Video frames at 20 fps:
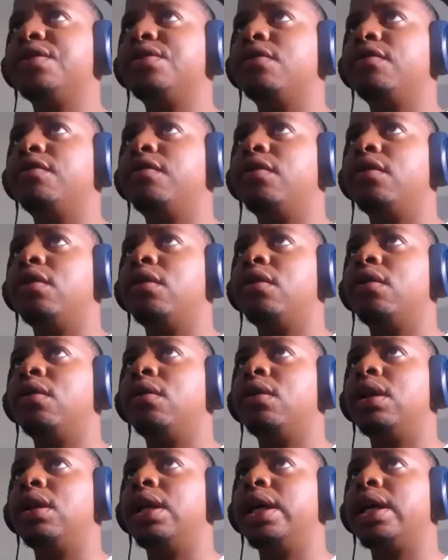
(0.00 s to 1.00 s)
of
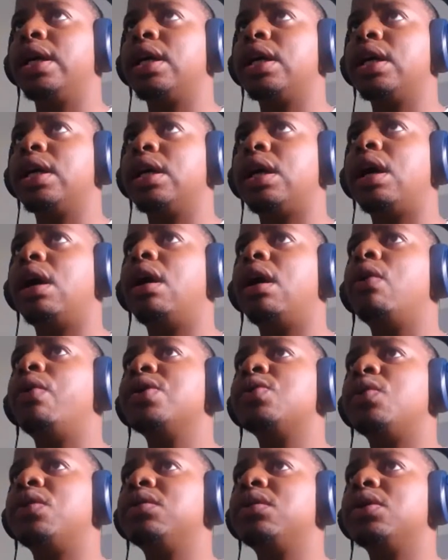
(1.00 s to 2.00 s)
all, like I
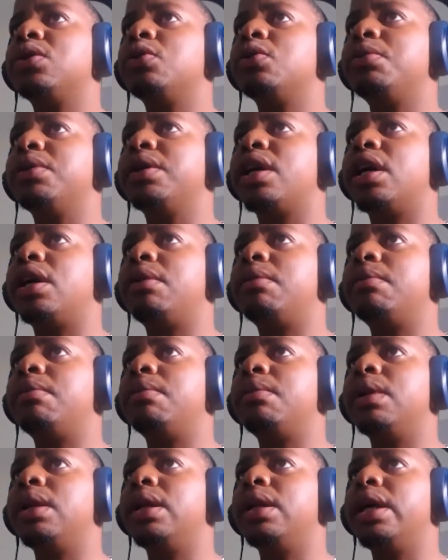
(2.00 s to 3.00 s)
always wanted to
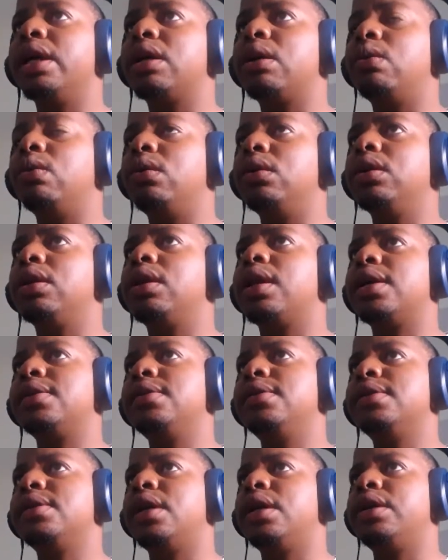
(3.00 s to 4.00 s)
become like a world class
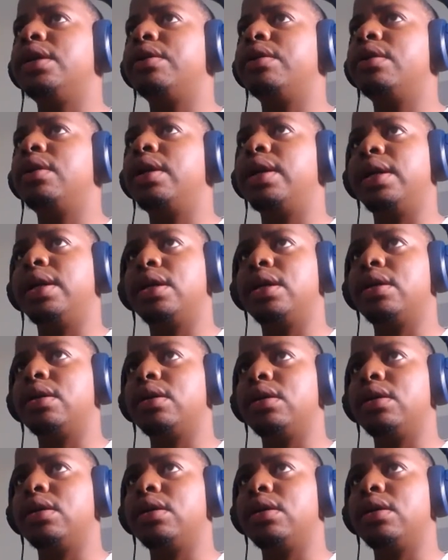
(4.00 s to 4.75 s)
designer. Like,